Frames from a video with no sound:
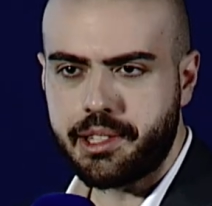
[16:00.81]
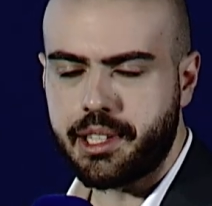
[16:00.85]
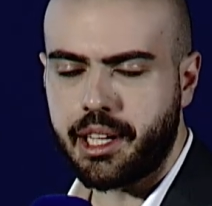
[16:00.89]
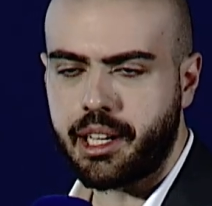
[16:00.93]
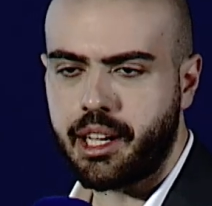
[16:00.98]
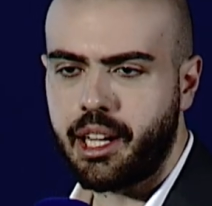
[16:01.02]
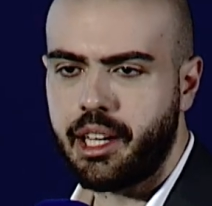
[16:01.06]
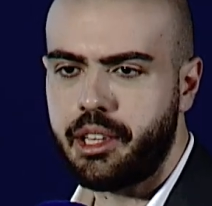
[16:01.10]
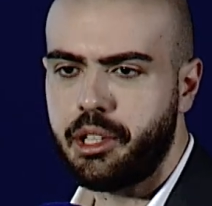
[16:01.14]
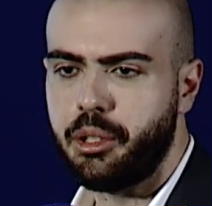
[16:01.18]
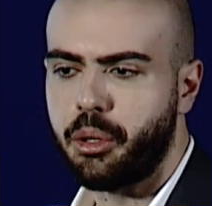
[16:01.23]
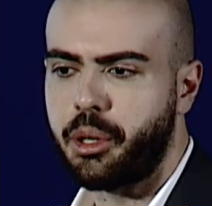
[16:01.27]

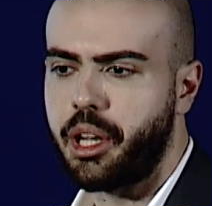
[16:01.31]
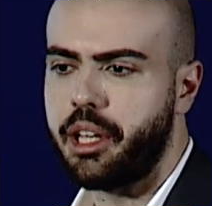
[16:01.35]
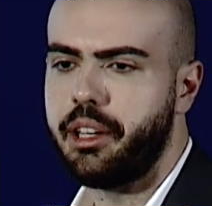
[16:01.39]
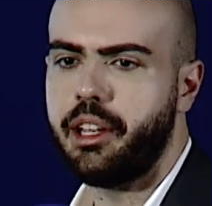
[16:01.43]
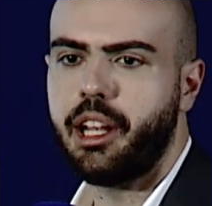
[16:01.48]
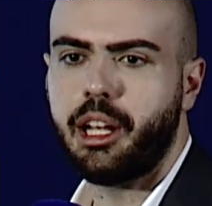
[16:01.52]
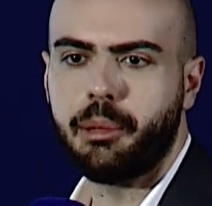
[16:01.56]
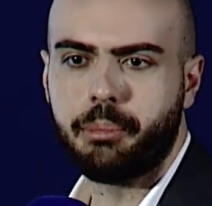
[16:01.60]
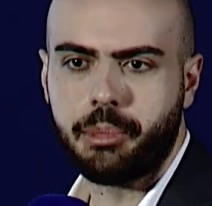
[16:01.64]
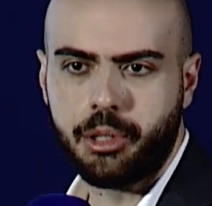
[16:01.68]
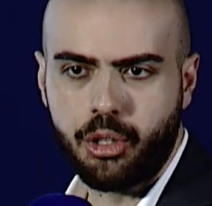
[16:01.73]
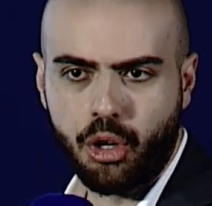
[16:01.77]
Again, you can
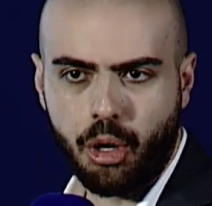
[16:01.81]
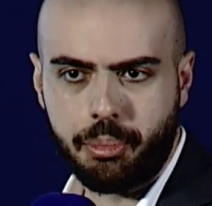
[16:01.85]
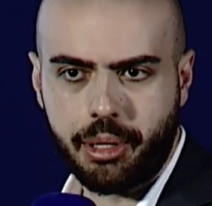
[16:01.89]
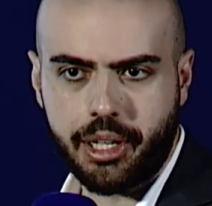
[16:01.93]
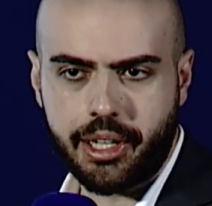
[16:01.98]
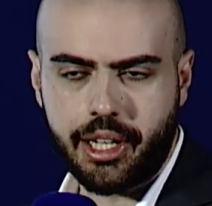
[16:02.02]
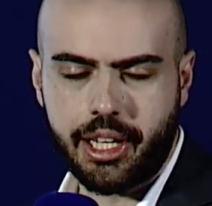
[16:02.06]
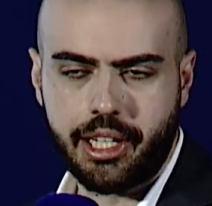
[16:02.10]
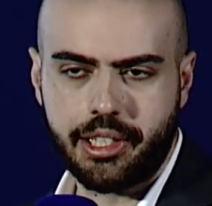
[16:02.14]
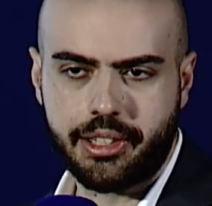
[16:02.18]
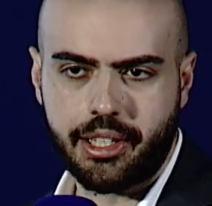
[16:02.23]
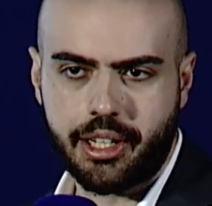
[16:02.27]
help the
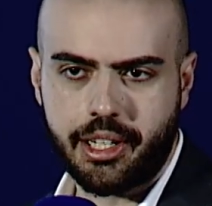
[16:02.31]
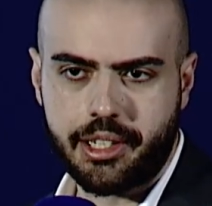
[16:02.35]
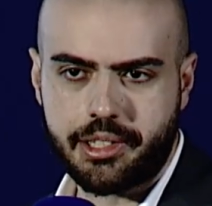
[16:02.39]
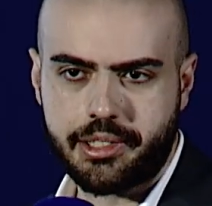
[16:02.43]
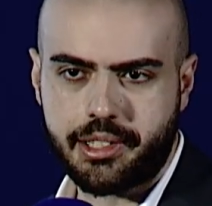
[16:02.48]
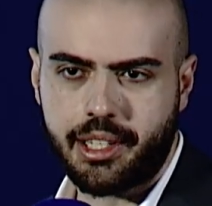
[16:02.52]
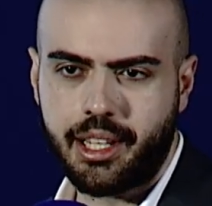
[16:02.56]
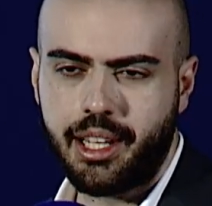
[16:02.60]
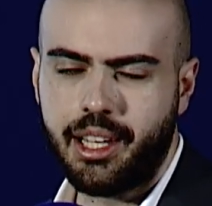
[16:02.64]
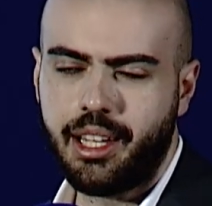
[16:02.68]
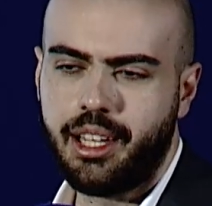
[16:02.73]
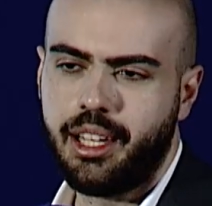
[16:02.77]
operators
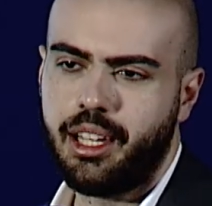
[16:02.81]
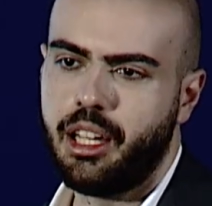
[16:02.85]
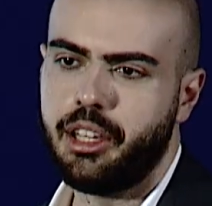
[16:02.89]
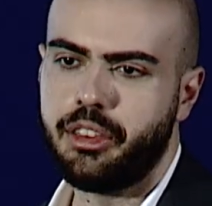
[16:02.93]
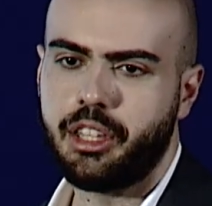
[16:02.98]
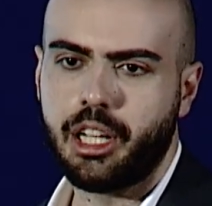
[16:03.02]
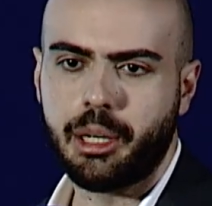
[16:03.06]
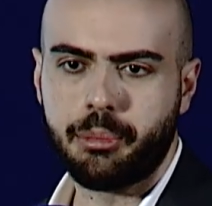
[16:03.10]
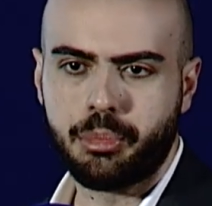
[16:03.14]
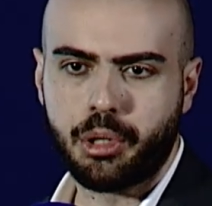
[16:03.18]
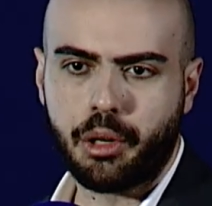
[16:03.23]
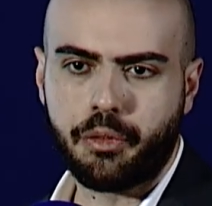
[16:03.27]
in
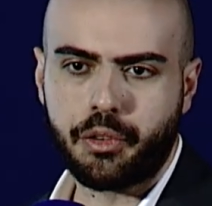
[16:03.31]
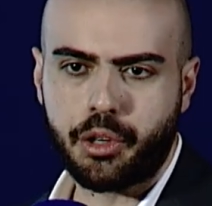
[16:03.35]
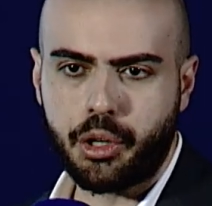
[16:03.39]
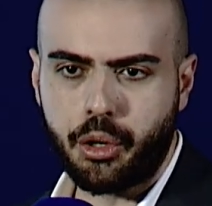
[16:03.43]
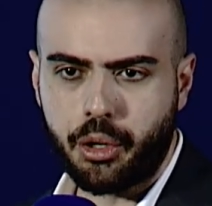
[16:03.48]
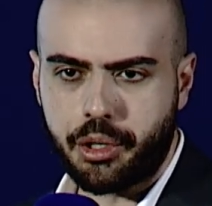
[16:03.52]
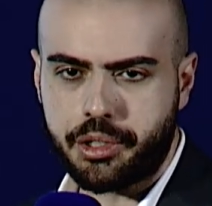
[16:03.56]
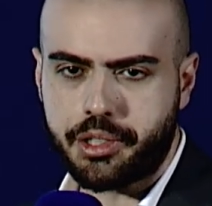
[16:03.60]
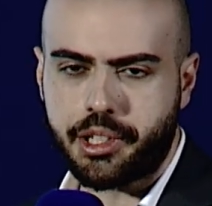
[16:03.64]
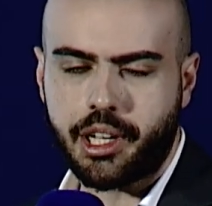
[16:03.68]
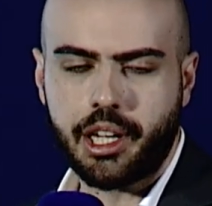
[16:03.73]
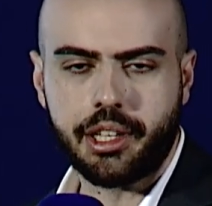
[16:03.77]
terms of
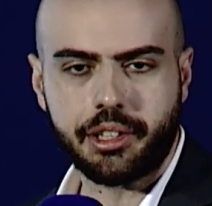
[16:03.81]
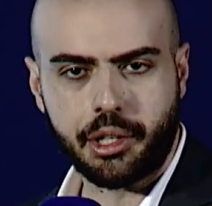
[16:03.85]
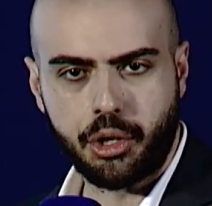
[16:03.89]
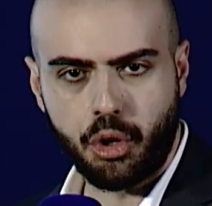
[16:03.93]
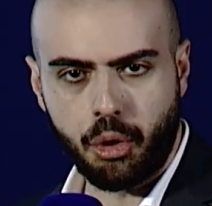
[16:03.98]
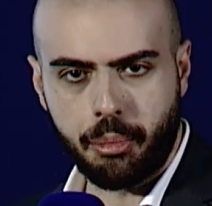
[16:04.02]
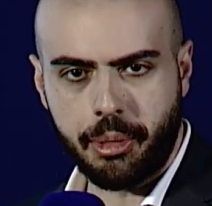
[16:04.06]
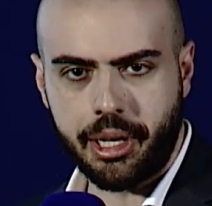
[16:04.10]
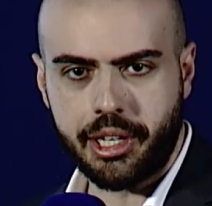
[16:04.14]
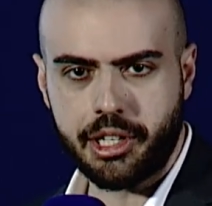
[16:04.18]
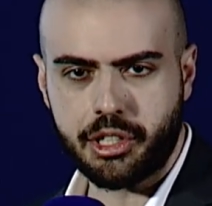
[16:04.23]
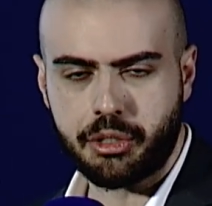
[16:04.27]
kiosk and queue
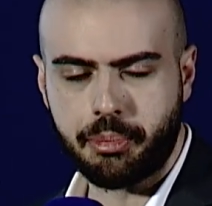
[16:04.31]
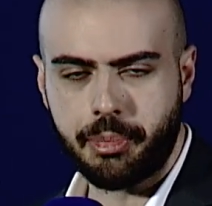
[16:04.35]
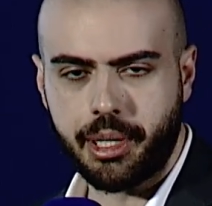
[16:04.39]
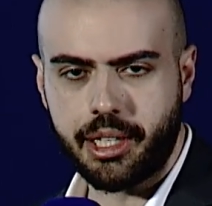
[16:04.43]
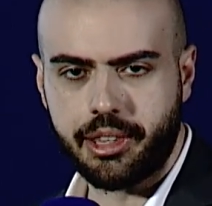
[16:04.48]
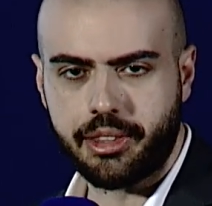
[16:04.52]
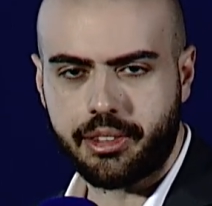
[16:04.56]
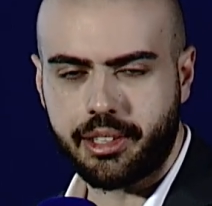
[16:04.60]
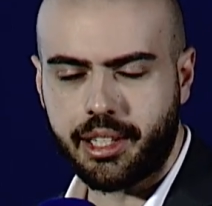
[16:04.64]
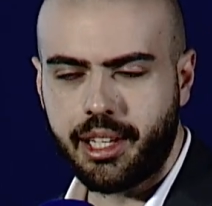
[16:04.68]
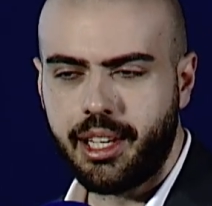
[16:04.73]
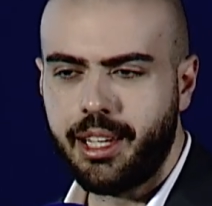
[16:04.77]

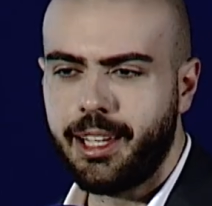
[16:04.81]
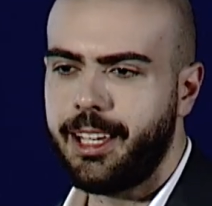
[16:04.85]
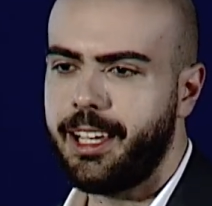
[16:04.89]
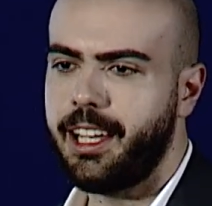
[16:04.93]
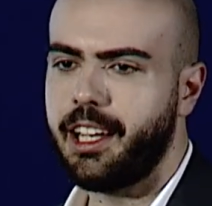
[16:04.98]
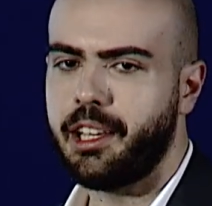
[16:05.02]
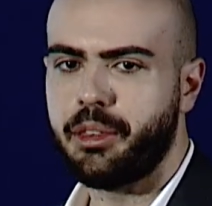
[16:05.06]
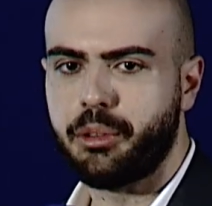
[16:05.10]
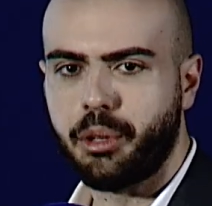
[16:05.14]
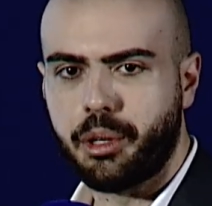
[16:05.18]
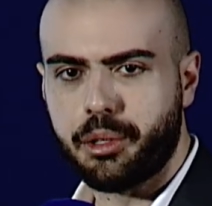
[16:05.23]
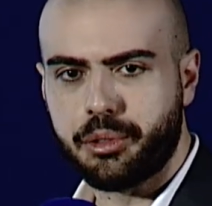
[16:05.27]
management,
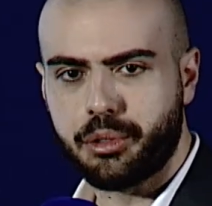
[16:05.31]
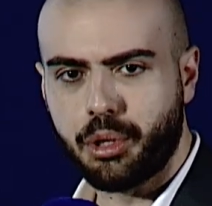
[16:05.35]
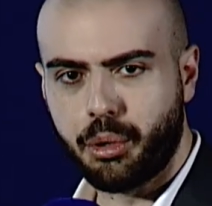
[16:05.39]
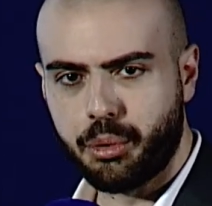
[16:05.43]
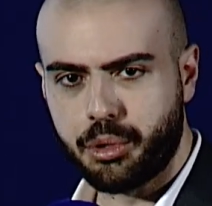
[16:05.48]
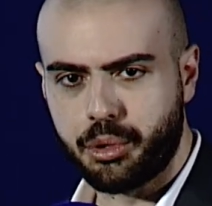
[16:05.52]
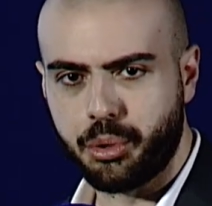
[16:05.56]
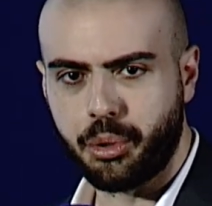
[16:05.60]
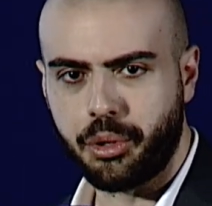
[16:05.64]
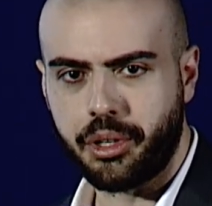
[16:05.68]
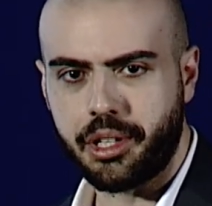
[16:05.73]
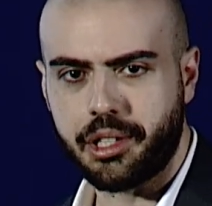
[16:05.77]
and also
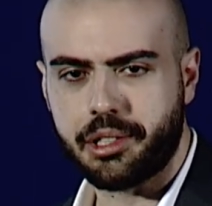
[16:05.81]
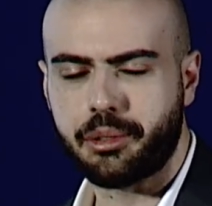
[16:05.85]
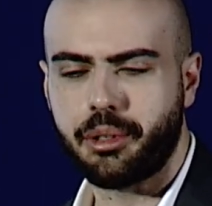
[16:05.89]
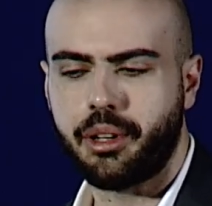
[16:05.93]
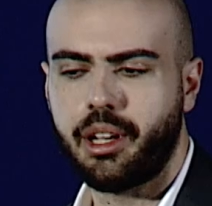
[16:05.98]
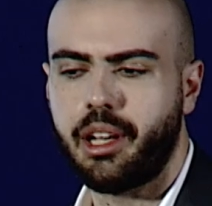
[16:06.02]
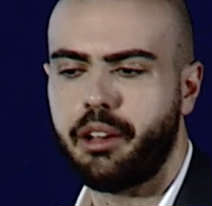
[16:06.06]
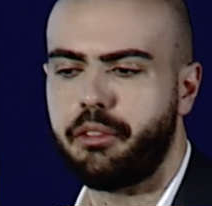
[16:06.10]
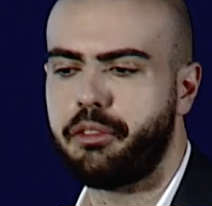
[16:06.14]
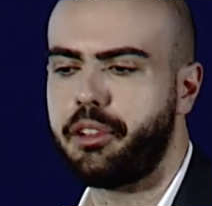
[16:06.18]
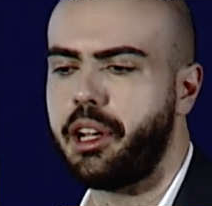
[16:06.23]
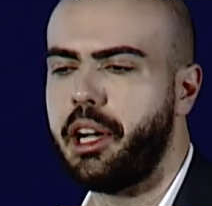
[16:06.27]
tourists to
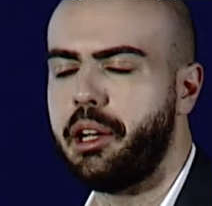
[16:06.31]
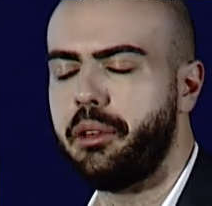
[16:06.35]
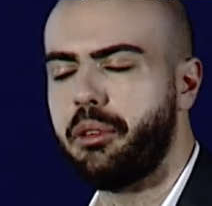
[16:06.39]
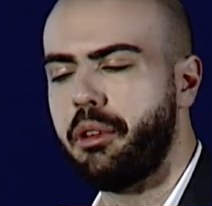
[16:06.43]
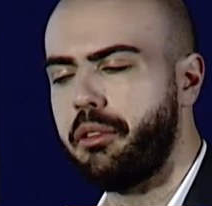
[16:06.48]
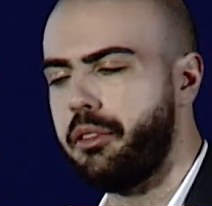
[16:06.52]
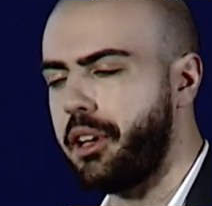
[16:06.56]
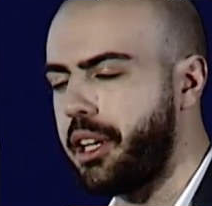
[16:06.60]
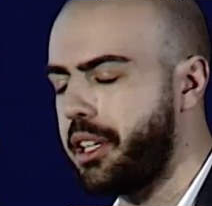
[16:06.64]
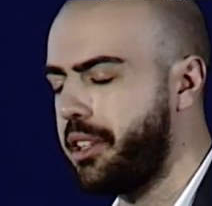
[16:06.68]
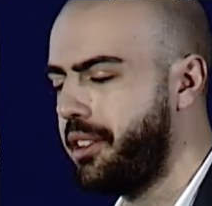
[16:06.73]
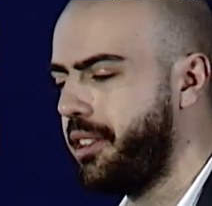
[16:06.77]
have kind of
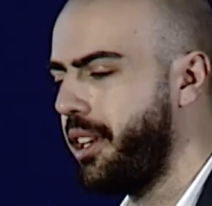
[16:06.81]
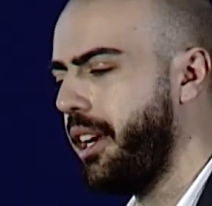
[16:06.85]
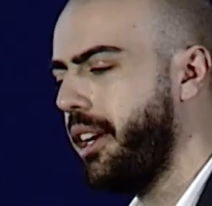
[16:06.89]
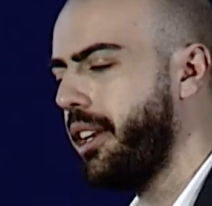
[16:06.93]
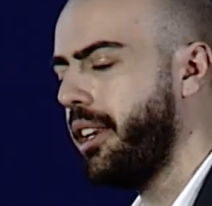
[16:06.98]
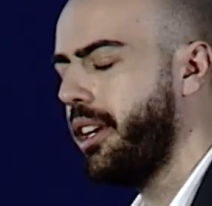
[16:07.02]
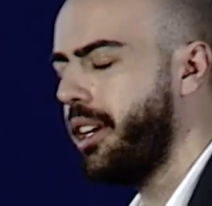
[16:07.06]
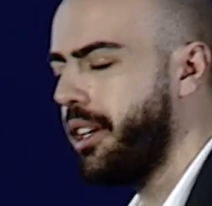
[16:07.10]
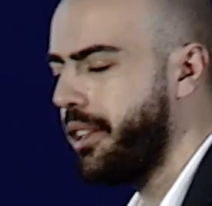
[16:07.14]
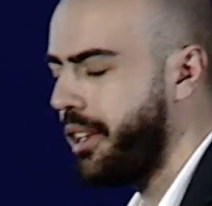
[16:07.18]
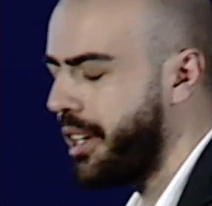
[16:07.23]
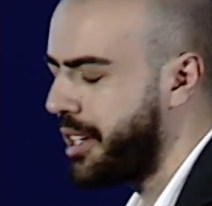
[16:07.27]
a
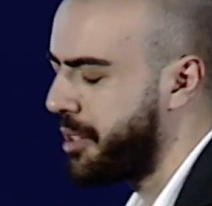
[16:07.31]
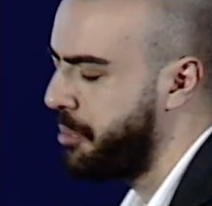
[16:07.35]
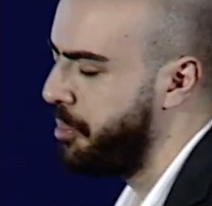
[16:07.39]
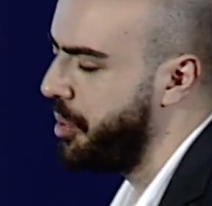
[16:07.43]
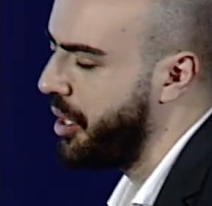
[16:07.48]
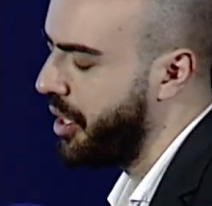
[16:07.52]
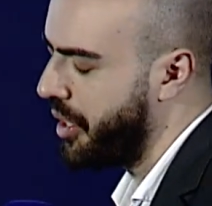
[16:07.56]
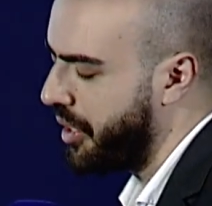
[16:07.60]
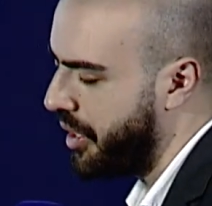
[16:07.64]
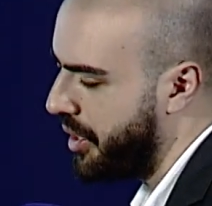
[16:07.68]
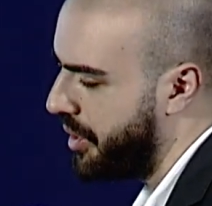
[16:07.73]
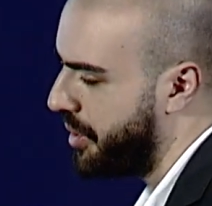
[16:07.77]
tailored
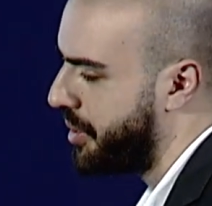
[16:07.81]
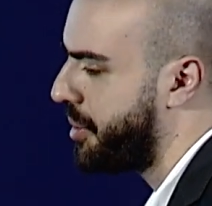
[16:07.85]
experience.